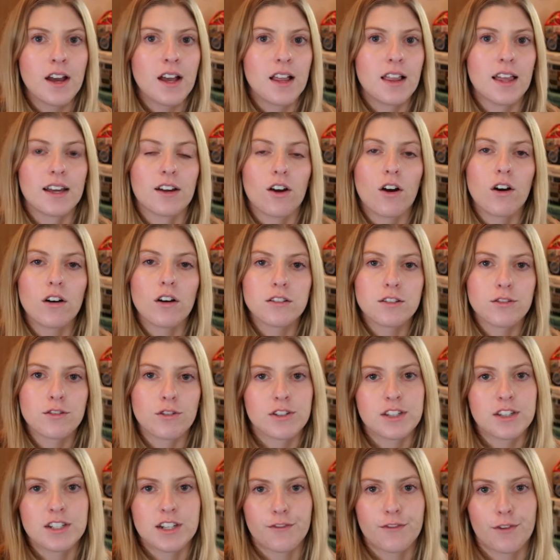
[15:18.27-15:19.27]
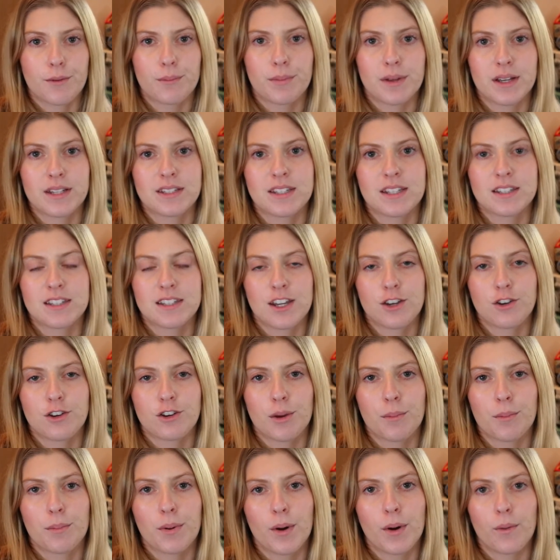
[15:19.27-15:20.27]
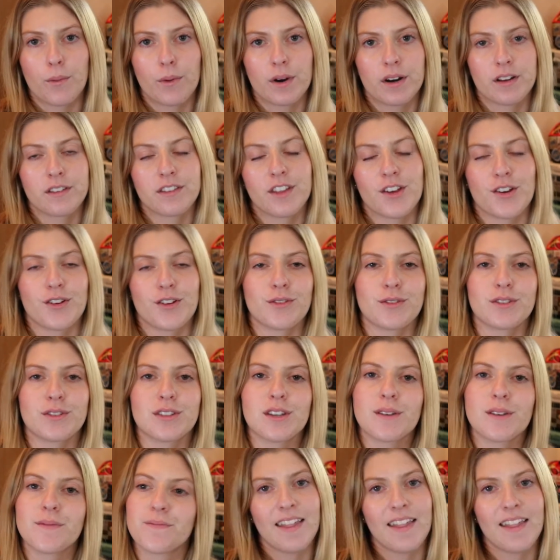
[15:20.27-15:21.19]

like all sorts of different places that you could put one of those.